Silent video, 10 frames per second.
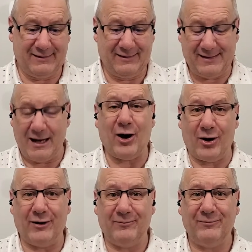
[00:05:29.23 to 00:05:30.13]

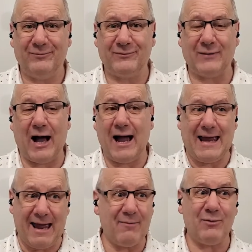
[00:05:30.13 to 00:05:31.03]
there. I
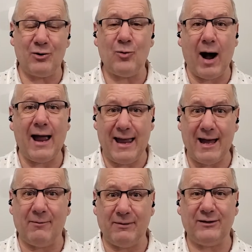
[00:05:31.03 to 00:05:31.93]
am who I
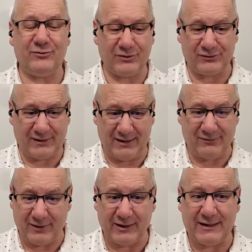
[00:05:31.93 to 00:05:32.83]
am. His
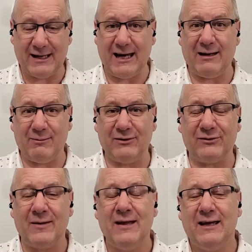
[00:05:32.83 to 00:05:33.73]
very name is
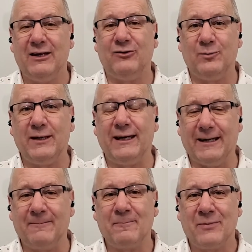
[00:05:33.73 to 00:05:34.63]
his
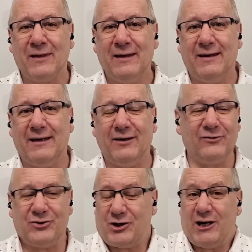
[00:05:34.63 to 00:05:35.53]
being. And it
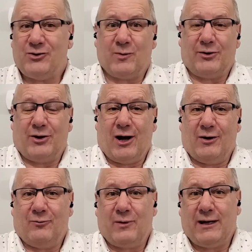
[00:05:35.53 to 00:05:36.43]
doesn't change whether or
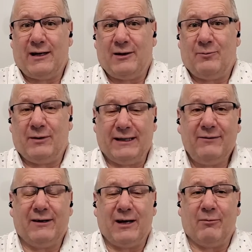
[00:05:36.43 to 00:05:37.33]
not we
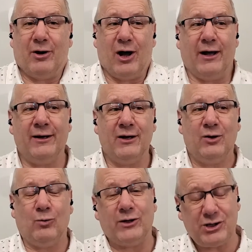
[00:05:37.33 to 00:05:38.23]
believe in him or not.
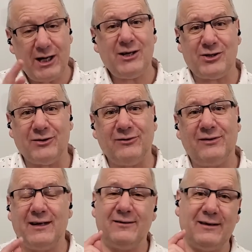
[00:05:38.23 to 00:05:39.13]
What changes
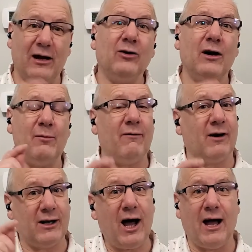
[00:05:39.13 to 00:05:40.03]
is the outcome of
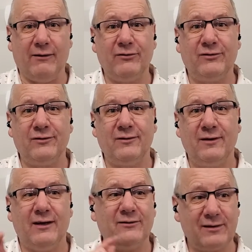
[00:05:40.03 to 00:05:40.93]
our lives.
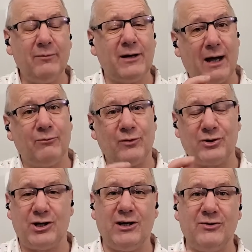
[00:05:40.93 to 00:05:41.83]
And sometimes what
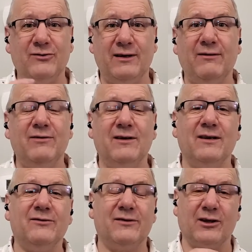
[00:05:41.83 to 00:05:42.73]
changes even
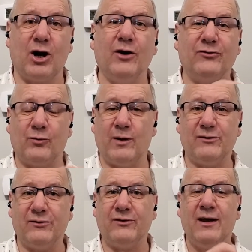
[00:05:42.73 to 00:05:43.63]
is the
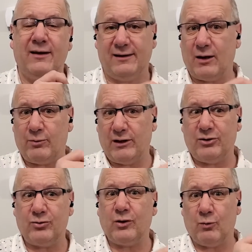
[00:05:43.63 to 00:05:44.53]
consequences that we
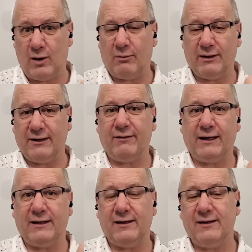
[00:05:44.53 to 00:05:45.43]
endure while we're living
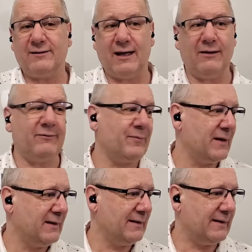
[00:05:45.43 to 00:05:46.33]
in this life.
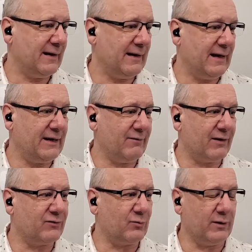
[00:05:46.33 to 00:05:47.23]
Any of
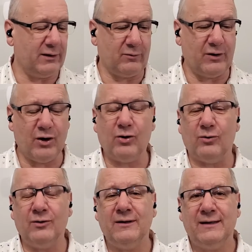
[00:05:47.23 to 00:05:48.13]
us would
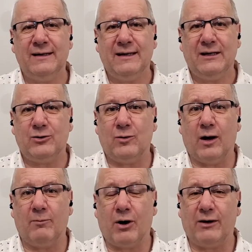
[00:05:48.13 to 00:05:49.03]
know, who
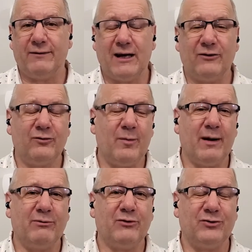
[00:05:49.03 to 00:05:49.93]
are part of the Downsview
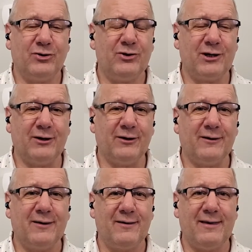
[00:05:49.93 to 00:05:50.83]
Baptist Church here,
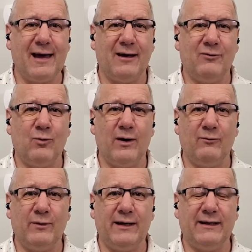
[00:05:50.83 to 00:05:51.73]
that
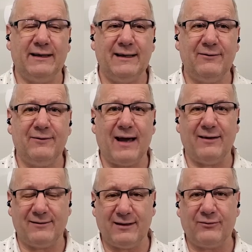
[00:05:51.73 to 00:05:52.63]
when we live
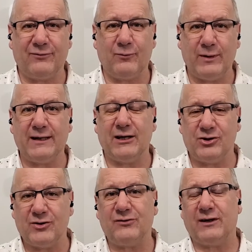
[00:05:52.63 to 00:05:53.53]
as if we can
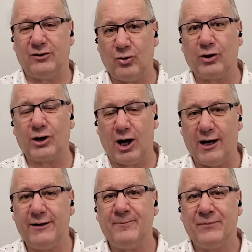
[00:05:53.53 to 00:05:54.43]
just ignore God,